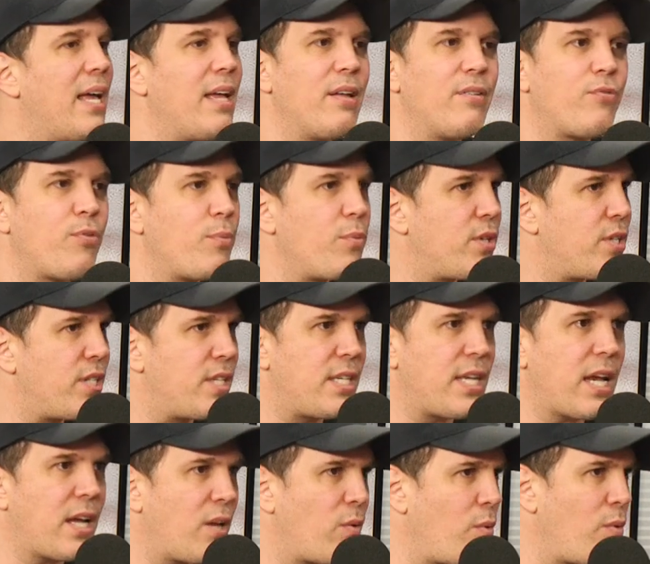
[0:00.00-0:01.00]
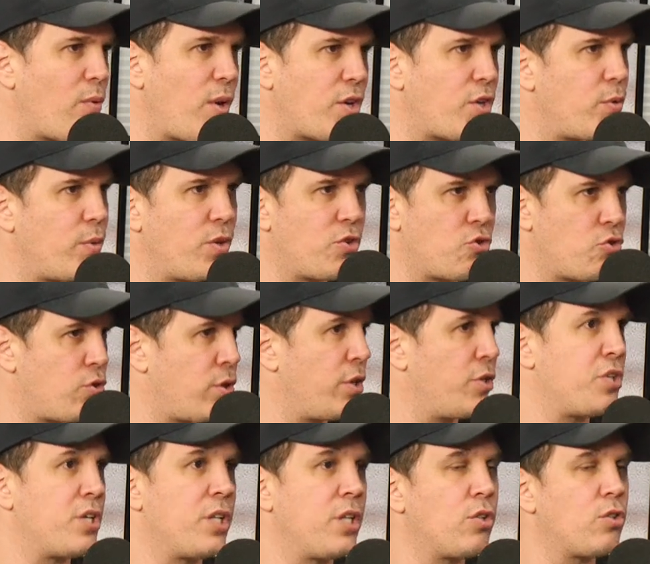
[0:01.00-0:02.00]
from the second we watched the original
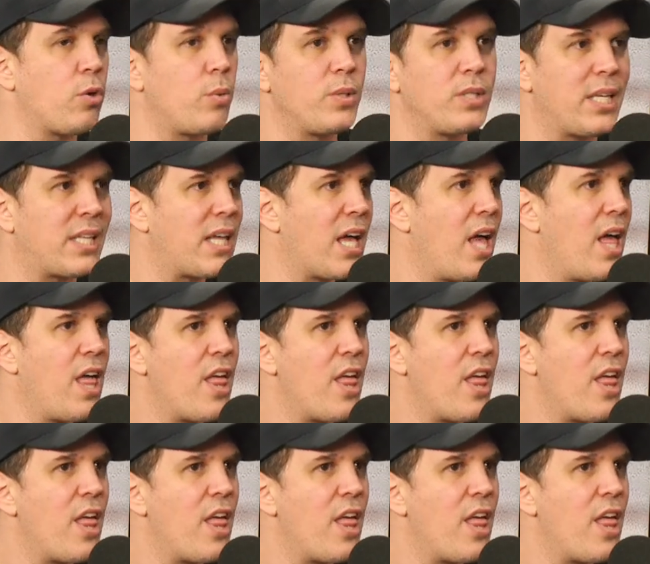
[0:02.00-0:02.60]
trilogy, there's always like